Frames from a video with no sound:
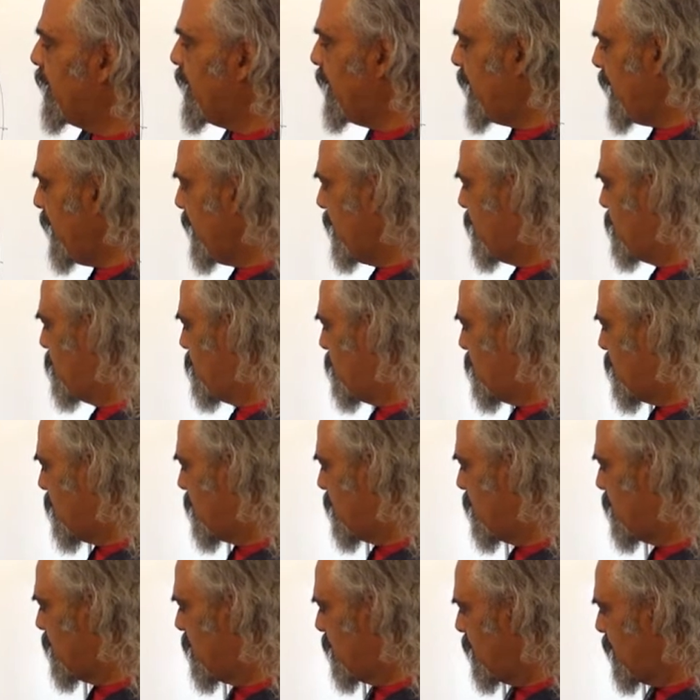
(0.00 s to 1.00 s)

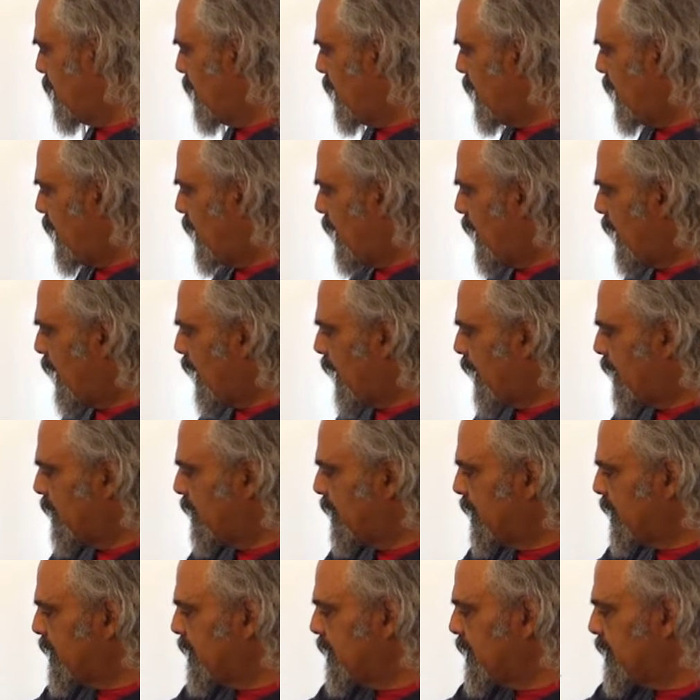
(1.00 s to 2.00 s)
equal.
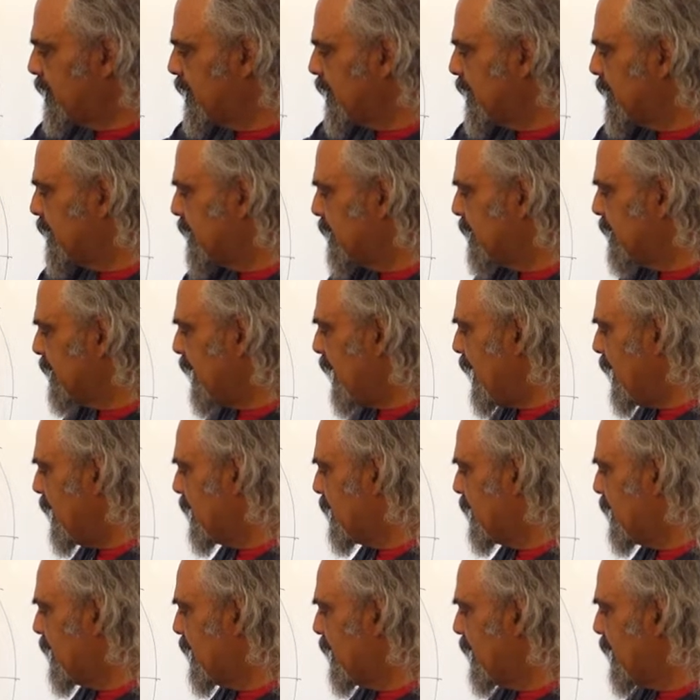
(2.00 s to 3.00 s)
And this is
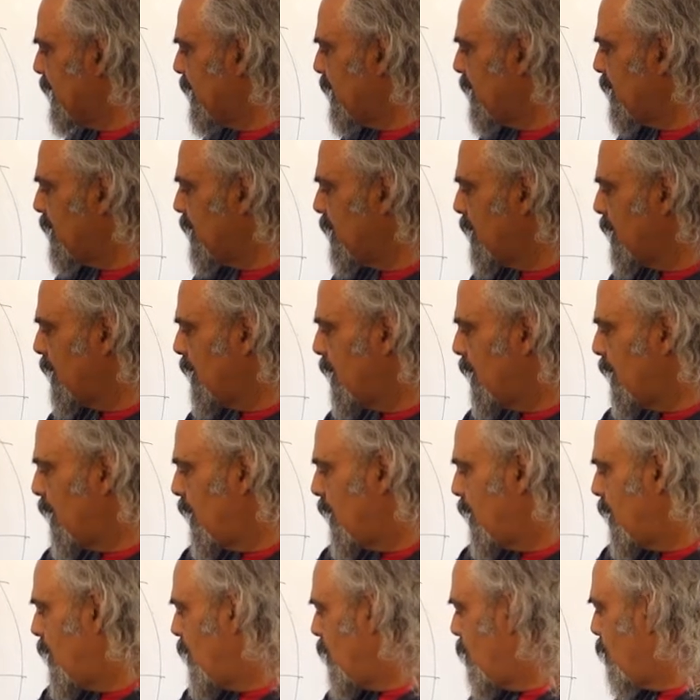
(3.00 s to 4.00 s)
exactly
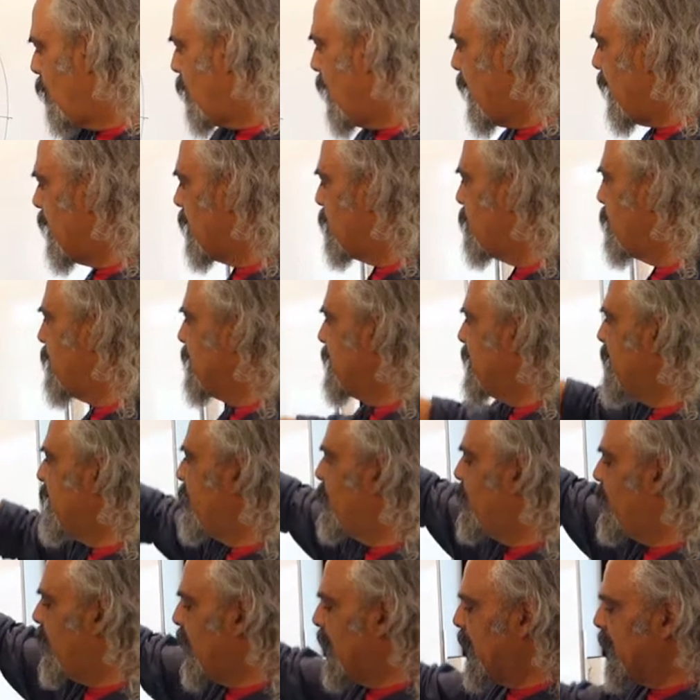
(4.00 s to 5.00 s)
why we
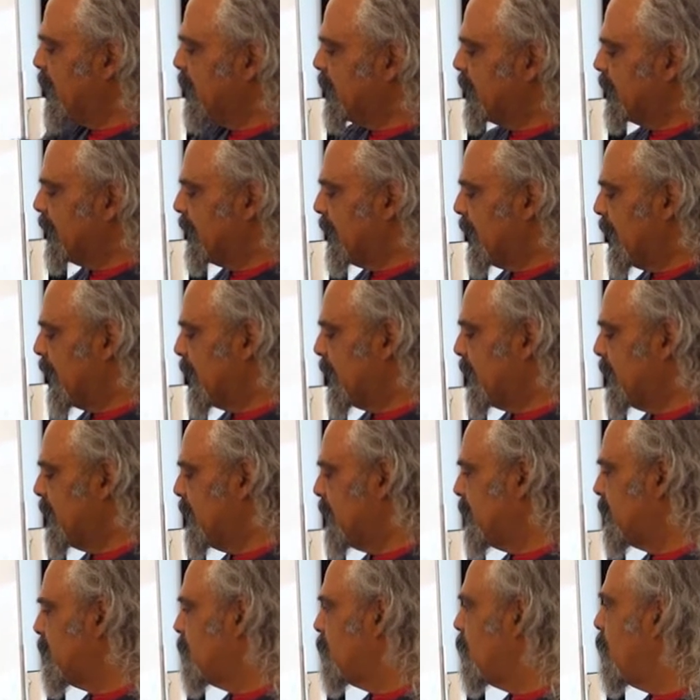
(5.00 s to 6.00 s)
divide it like
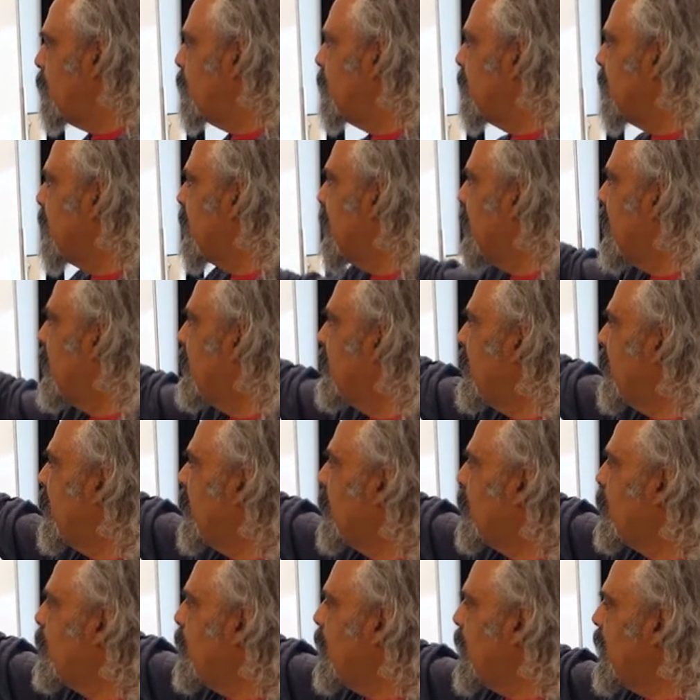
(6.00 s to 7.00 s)
this. So we have
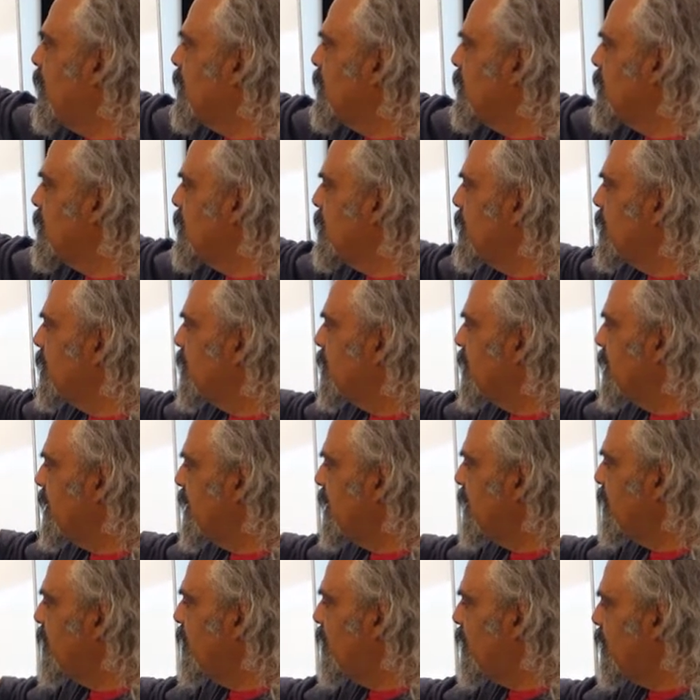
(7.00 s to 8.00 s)
like 1, 2,
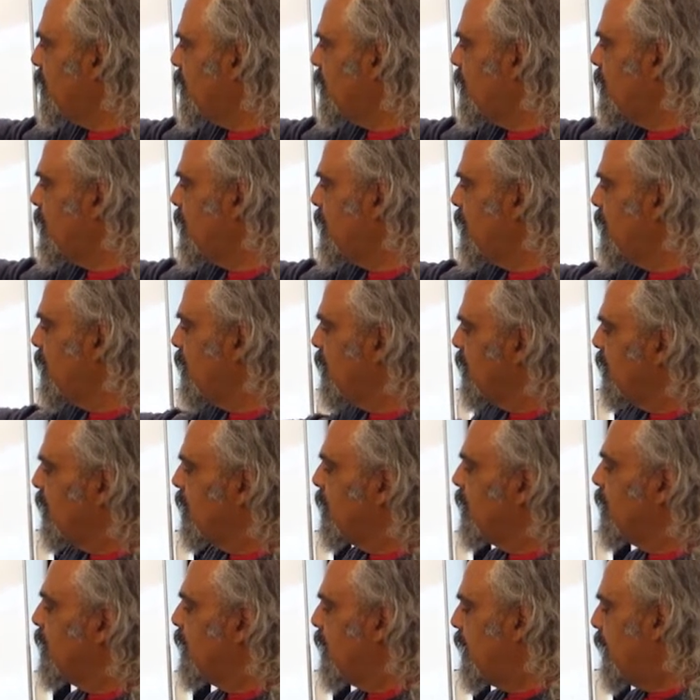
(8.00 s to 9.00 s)
3, 4,
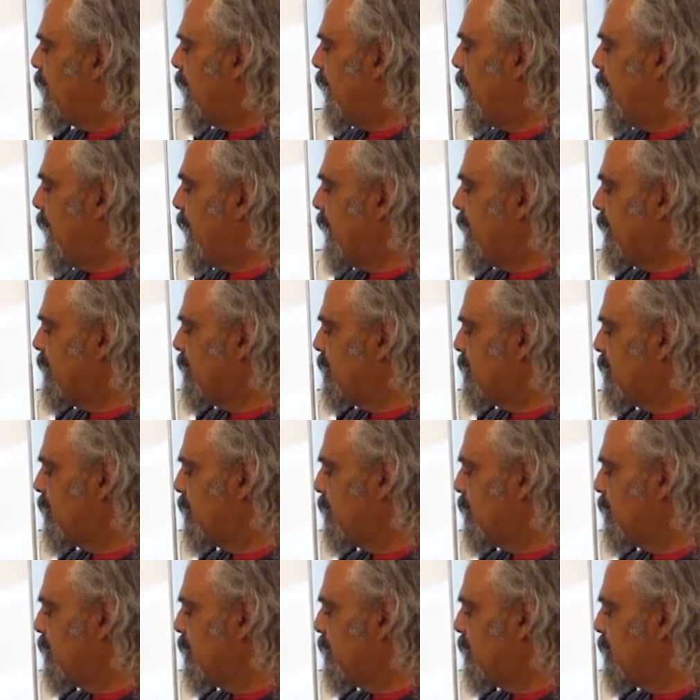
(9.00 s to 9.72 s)
8,